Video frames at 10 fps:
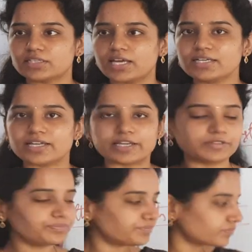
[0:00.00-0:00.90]
that
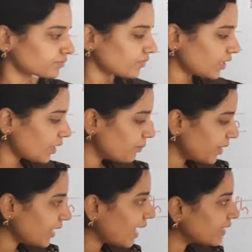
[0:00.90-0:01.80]
time
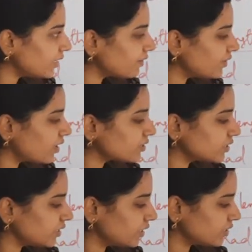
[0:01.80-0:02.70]
my angular
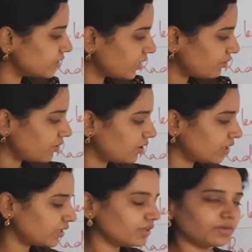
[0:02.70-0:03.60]
velocity is there what?